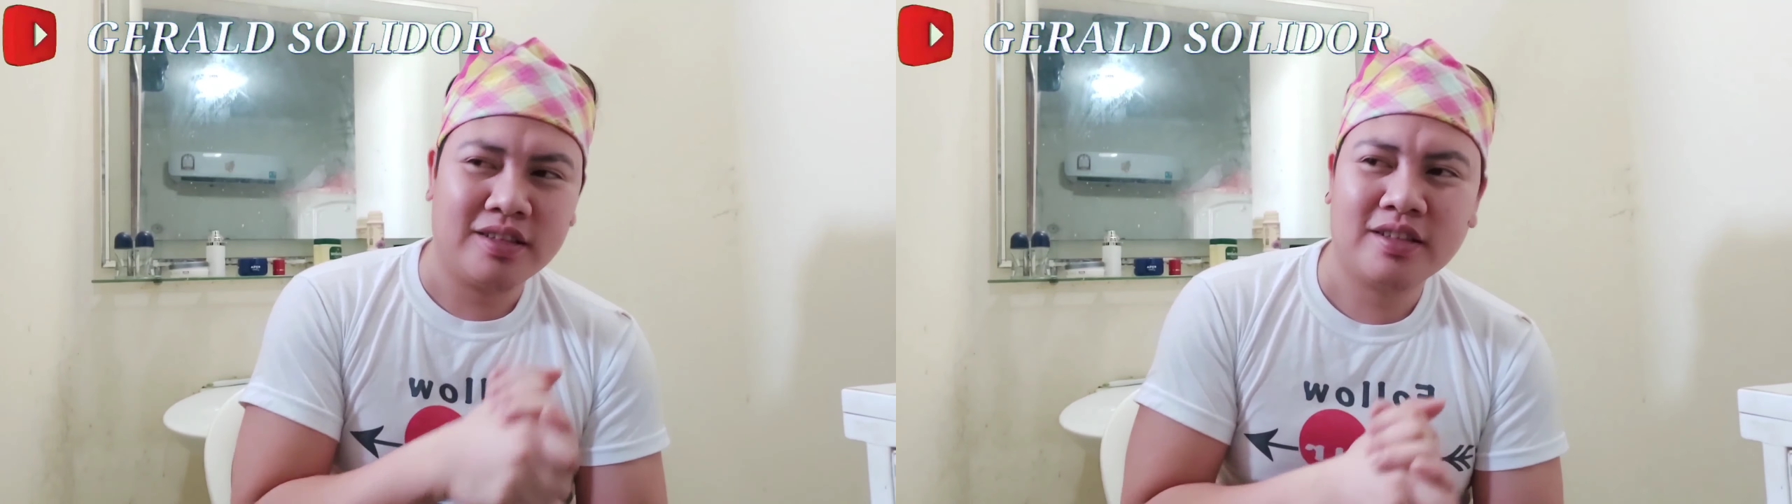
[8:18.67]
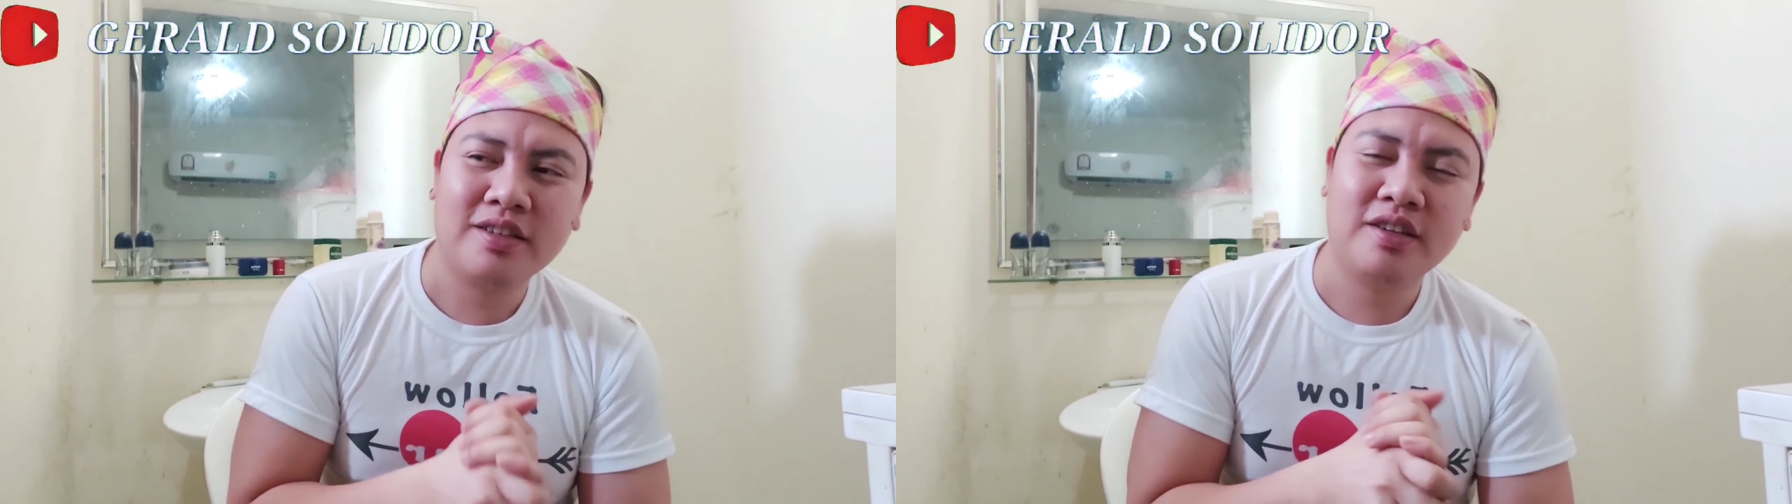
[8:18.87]

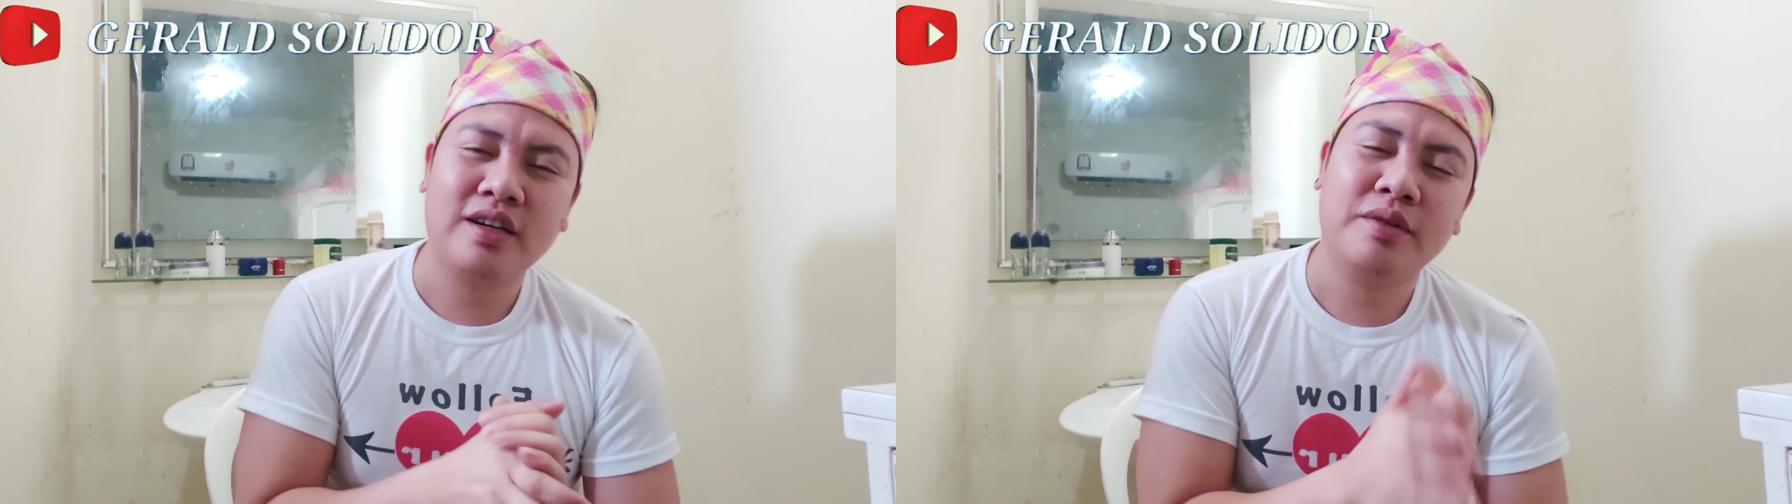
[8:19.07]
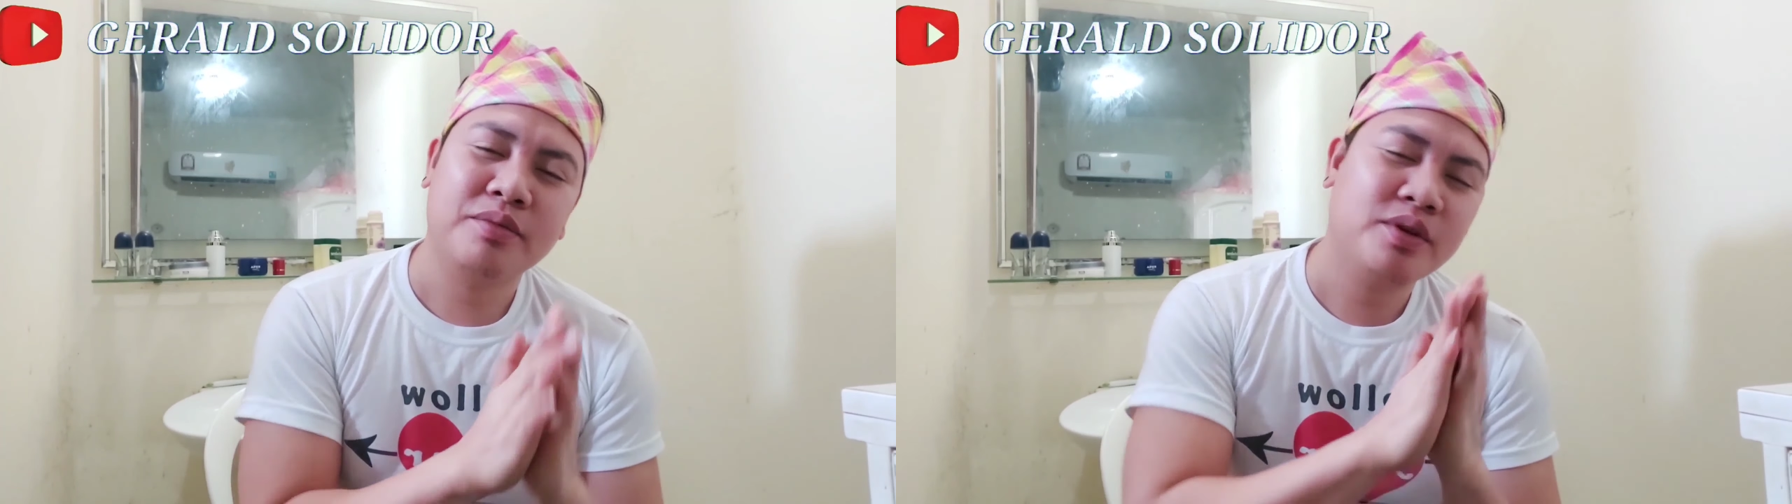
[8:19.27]
in
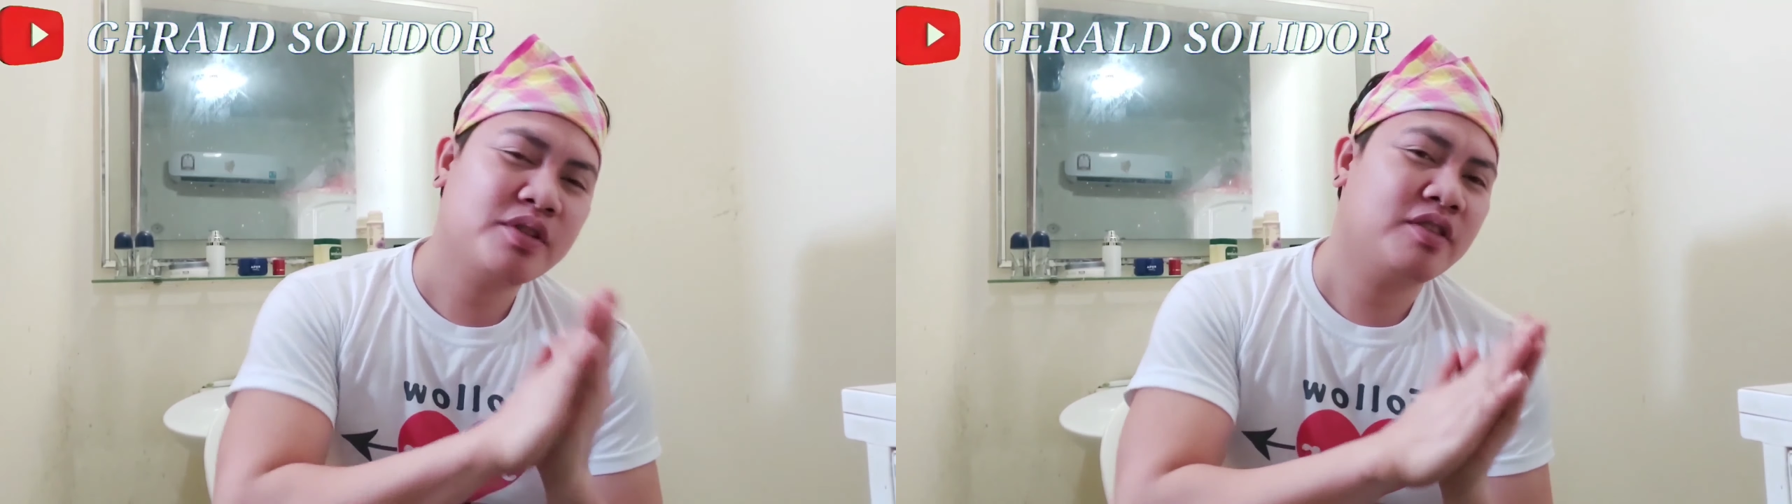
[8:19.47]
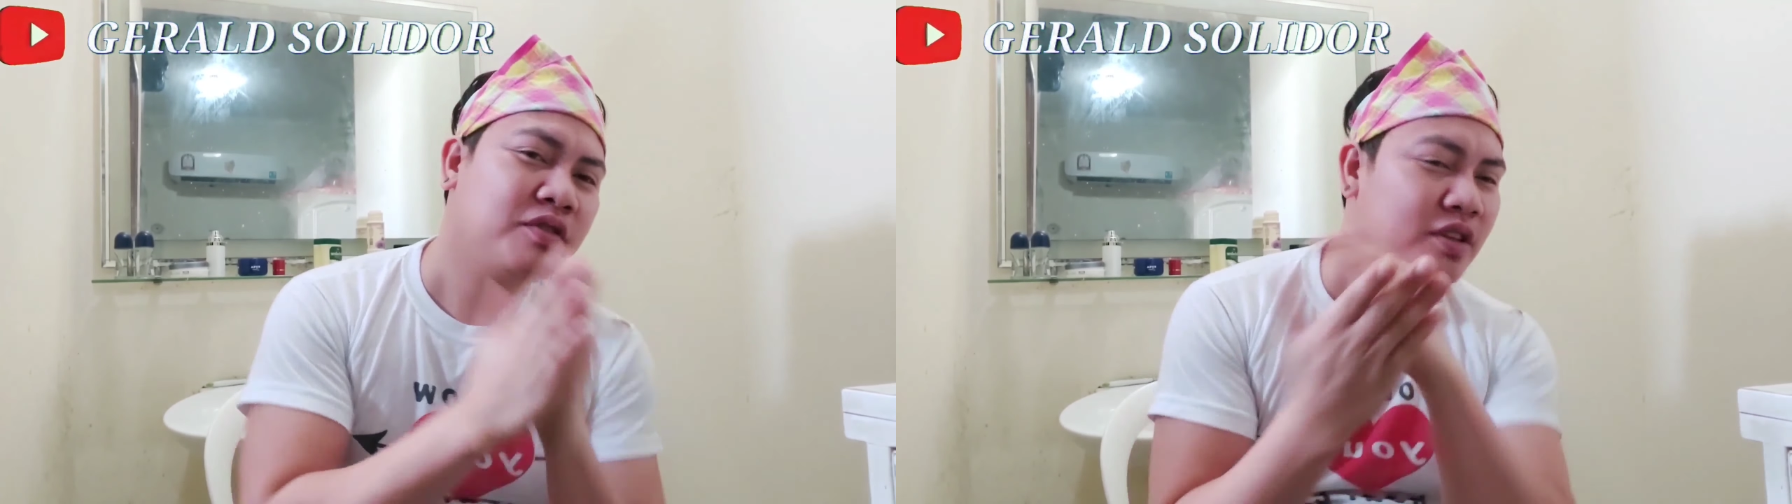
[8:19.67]
her uh,
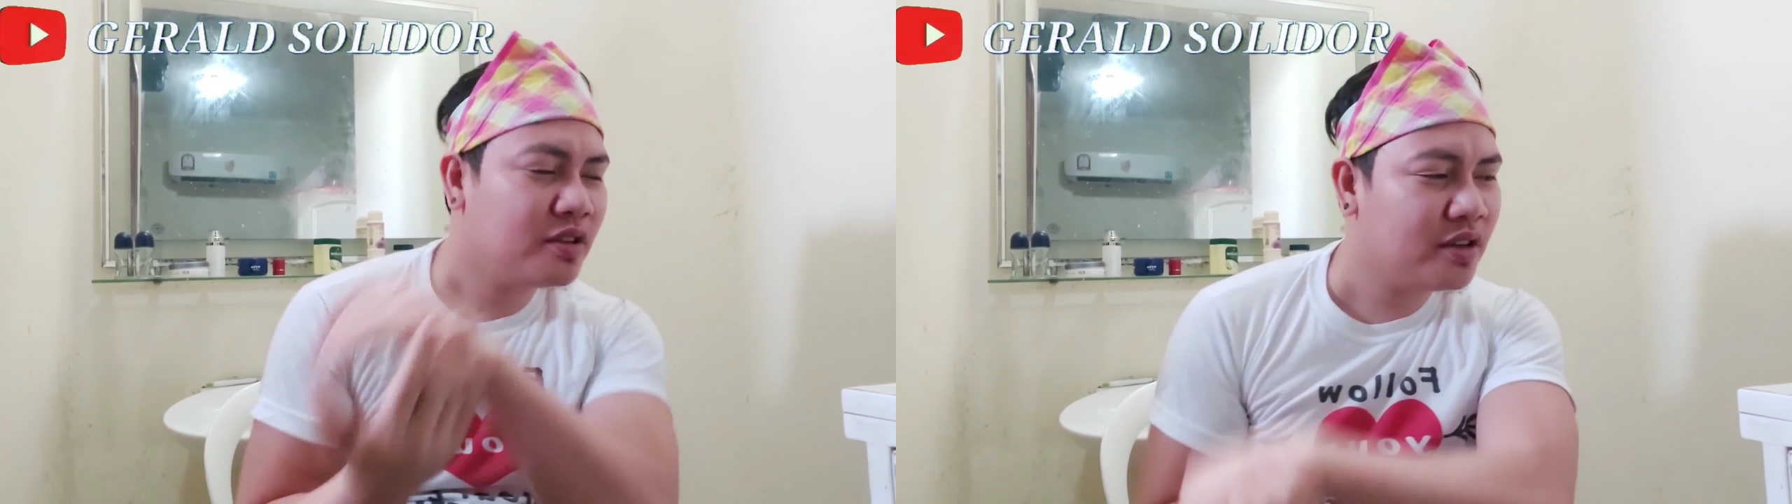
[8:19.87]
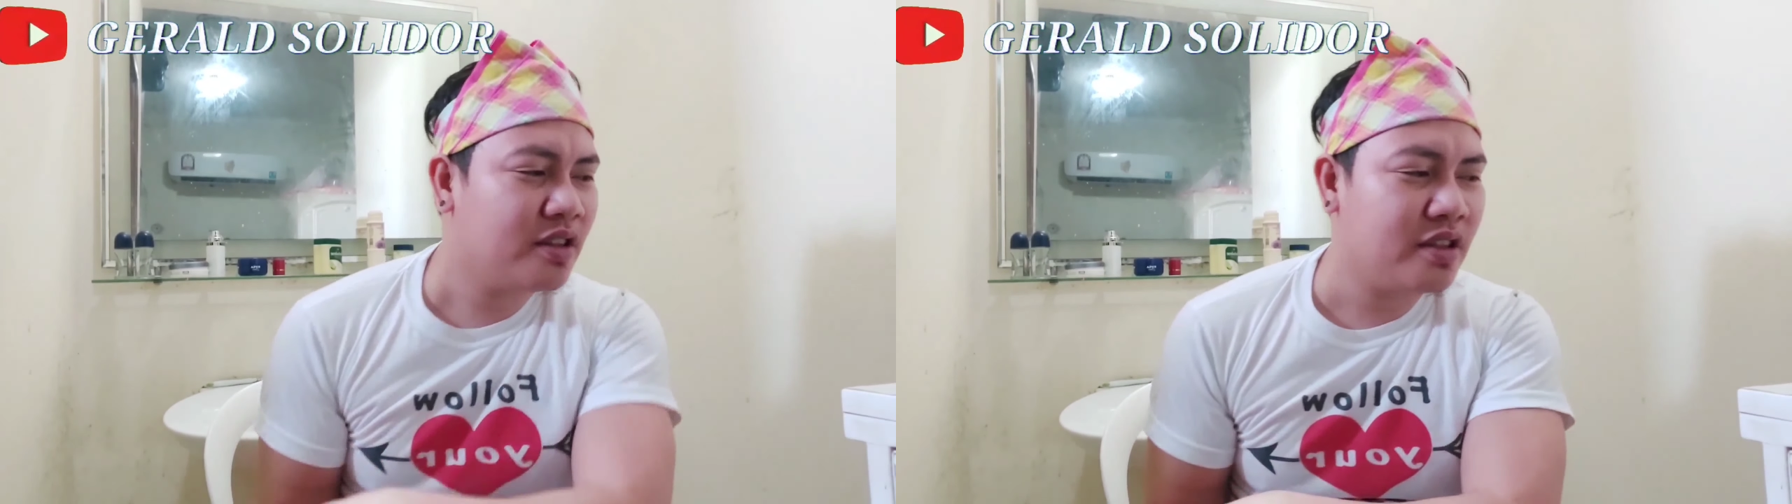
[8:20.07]
music
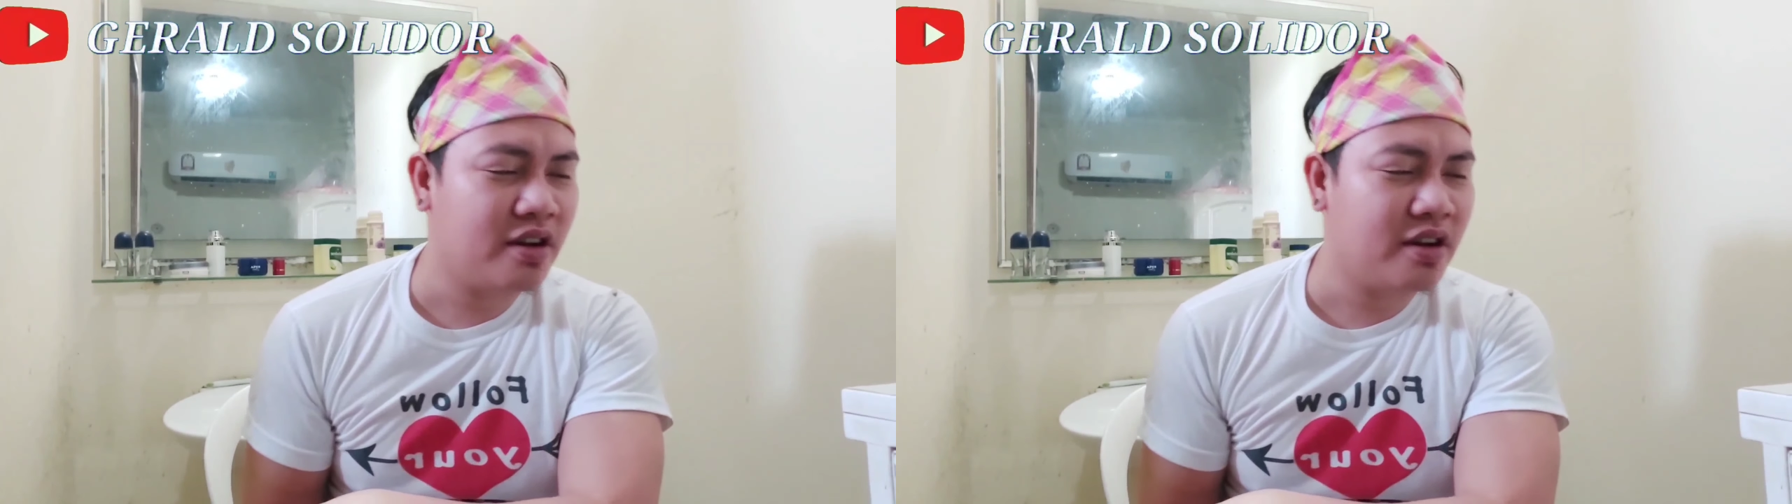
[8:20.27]
video in